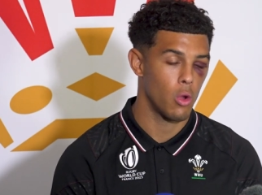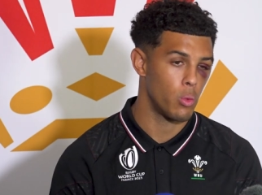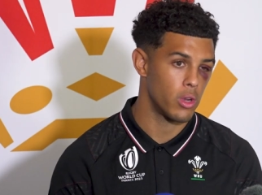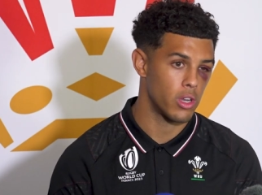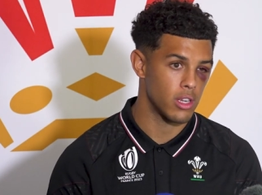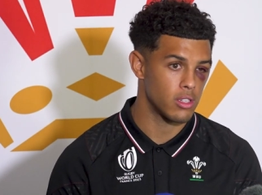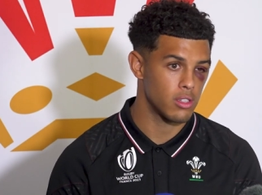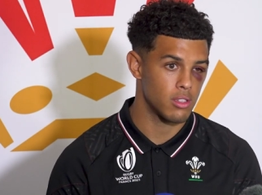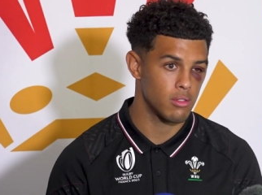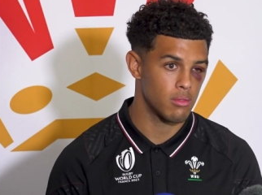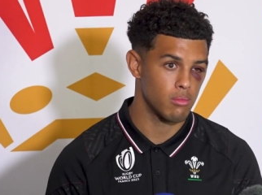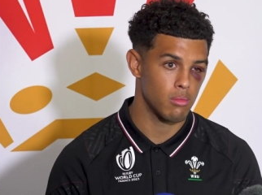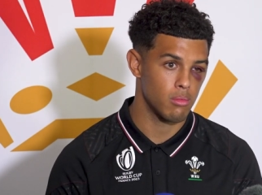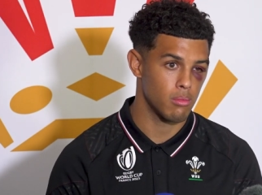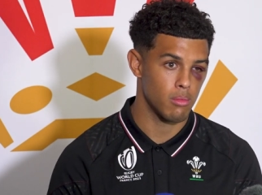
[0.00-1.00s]
we're
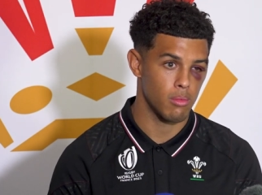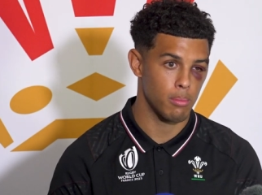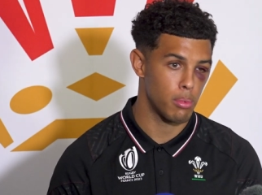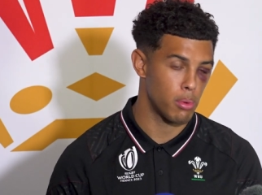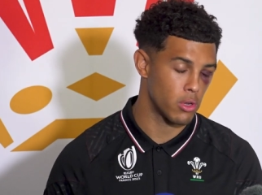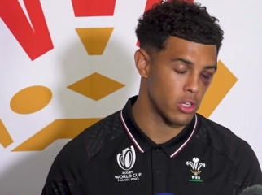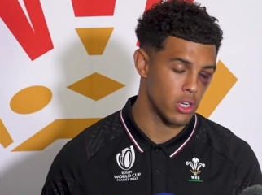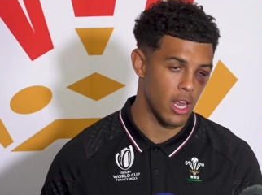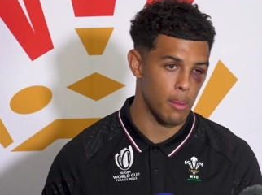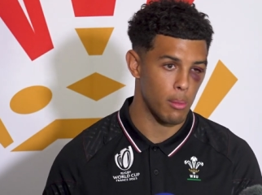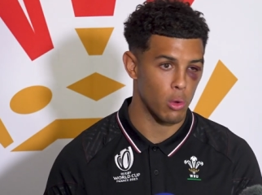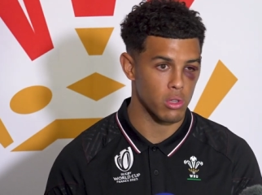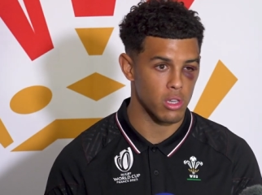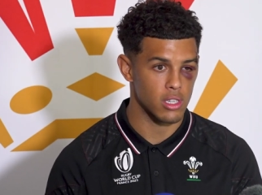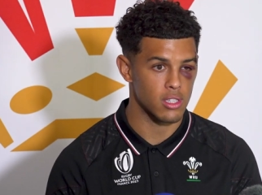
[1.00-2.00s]
just pushing them
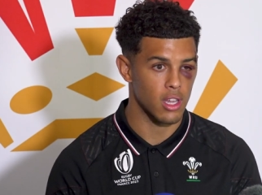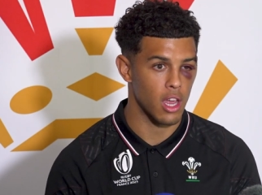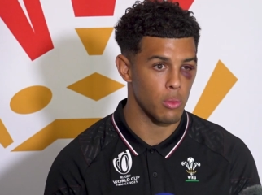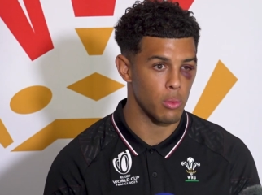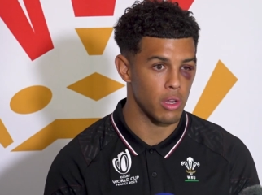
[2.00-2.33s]
all to the side.